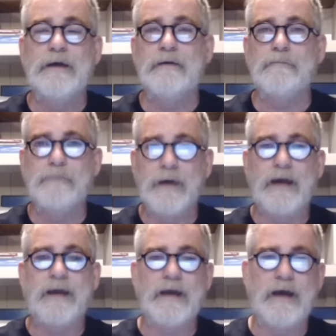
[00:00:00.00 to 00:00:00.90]

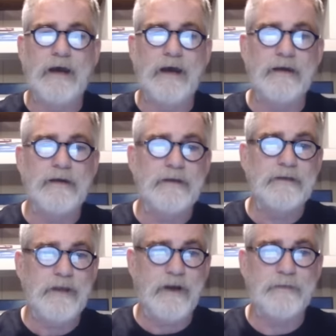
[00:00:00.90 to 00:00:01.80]
by
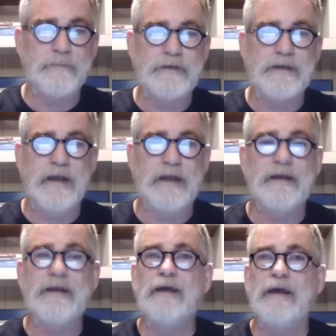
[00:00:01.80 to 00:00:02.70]
Carrie uh,
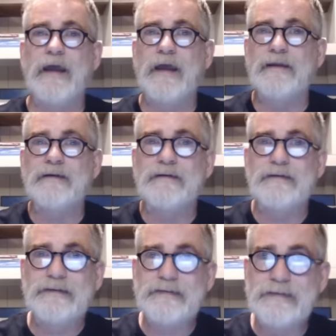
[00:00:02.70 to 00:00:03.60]
Madej, and
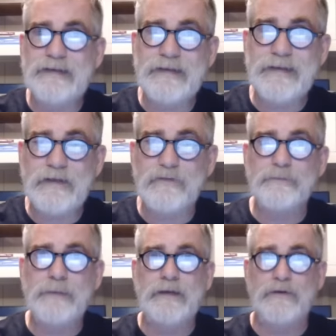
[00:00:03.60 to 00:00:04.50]
it has
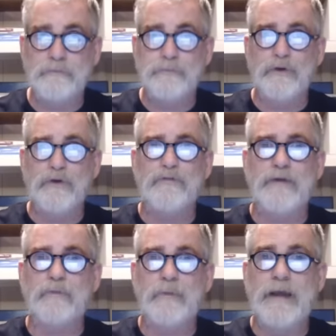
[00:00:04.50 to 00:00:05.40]
been
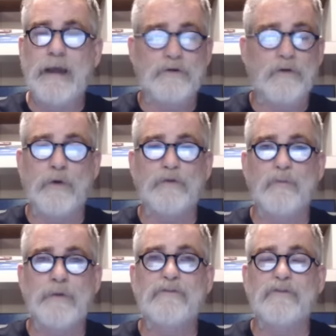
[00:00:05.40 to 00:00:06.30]
proven. We of course,
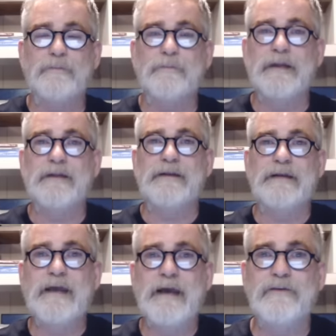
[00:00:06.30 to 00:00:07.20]
when we submitted the
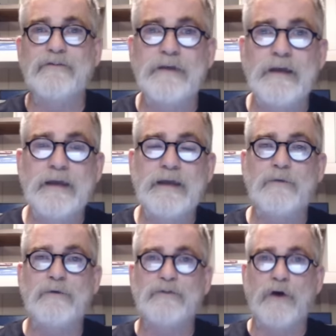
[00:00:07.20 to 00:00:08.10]
case, it
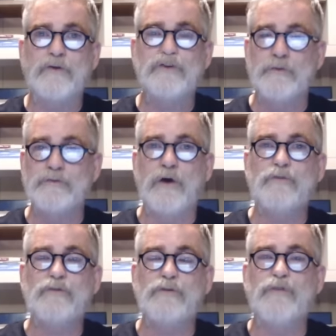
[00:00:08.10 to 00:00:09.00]
was all she was
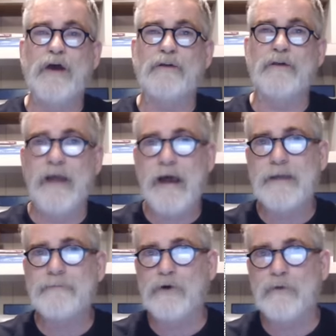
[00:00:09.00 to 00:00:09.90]
also found
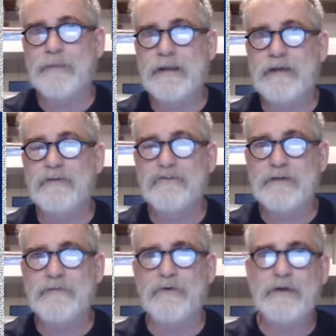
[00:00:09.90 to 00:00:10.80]
liable in a
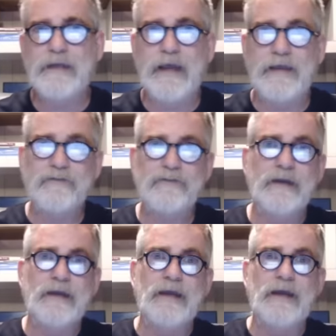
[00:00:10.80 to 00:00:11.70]
civil case,
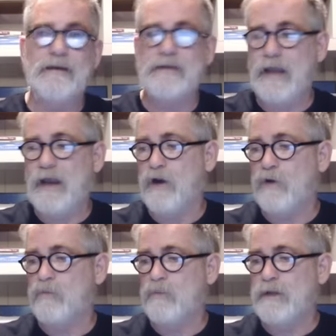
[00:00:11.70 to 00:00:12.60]
and
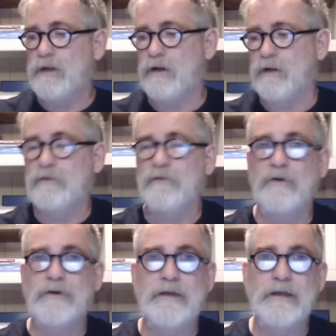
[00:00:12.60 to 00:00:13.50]
now we are
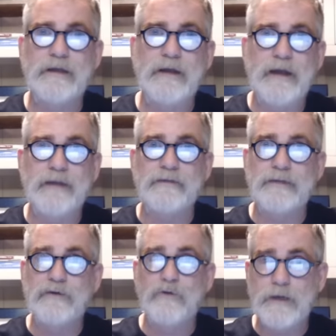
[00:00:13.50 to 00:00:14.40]
looking at
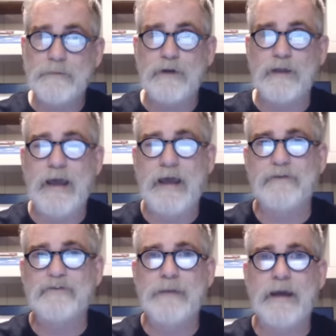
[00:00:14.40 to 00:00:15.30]
the criminal
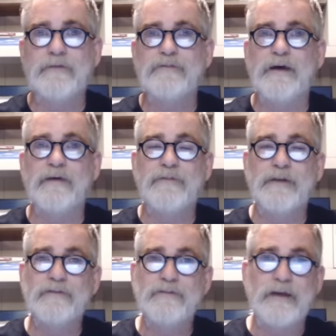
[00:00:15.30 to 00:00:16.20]
aspects of
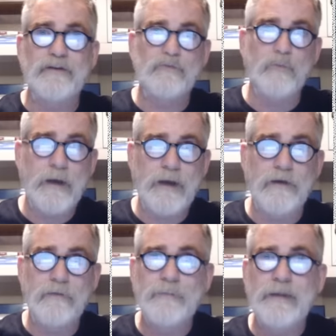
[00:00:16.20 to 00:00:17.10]
this as
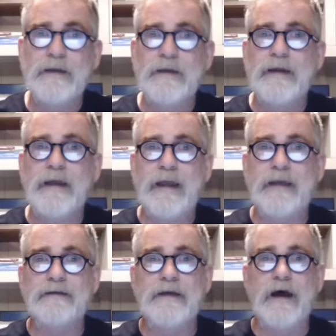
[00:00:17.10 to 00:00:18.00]
well.
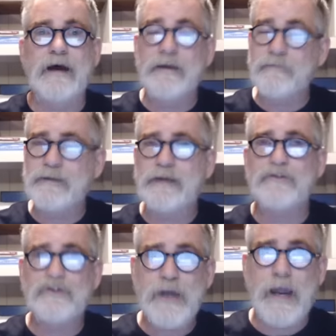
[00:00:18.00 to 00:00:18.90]
And uh, everything's
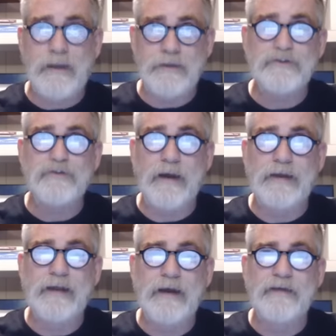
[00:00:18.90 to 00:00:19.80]
a challenge
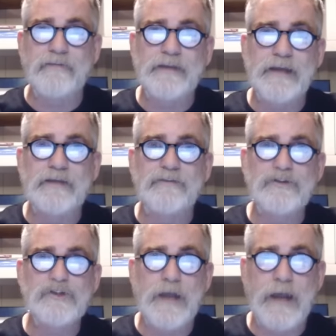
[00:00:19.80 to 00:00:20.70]
right now. Everything is a
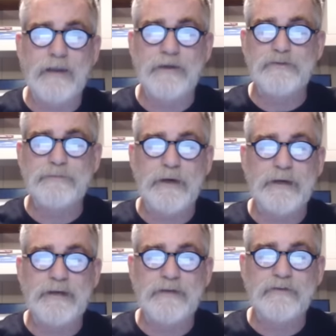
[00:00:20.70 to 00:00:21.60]
challenge,
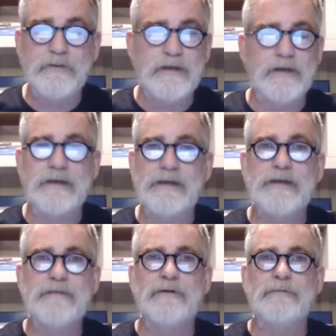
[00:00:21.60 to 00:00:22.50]
but it is clearly,
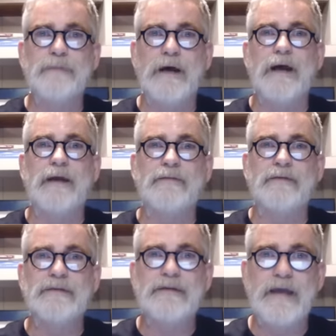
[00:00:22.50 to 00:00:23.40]
even by the
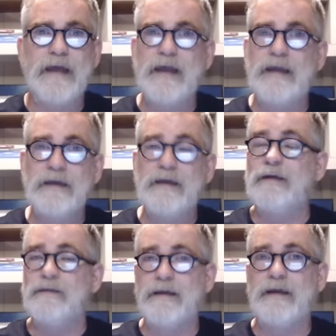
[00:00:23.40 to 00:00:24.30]
DA,
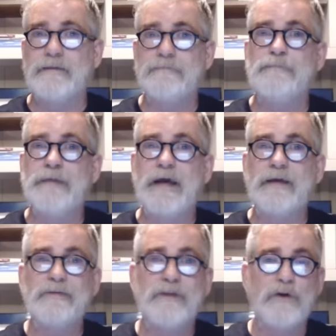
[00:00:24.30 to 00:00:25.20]
they
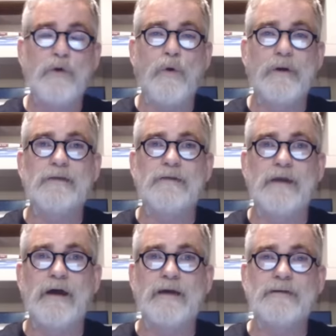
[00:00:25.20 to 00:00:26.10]
admit that according to
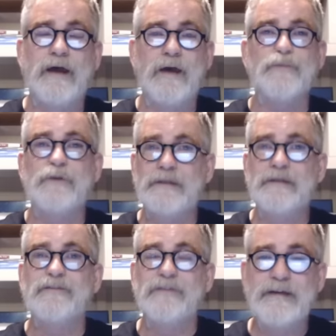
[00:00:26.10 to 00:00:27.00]
the autopsy,
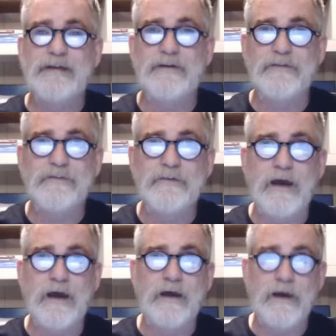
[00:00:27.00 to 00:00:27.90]
this is
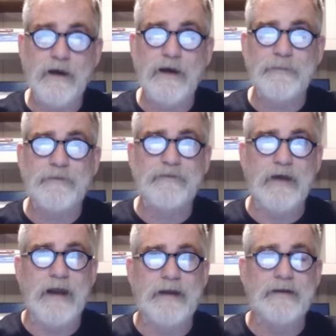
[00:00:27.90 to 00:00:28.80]
uh, a
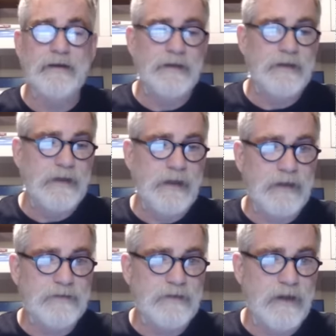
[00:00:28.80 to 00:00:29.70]
homicide.
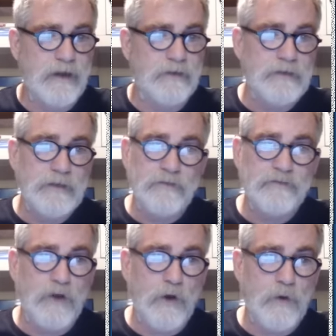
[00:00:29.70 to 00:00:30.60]
And uh,
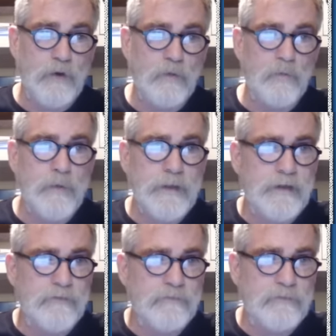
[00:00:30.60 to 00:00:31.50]
so we
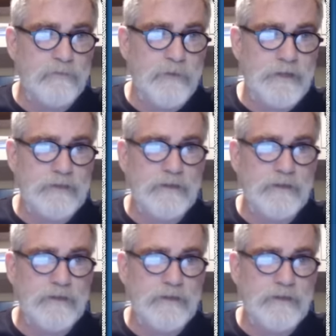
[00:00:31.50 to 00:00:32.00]
have written an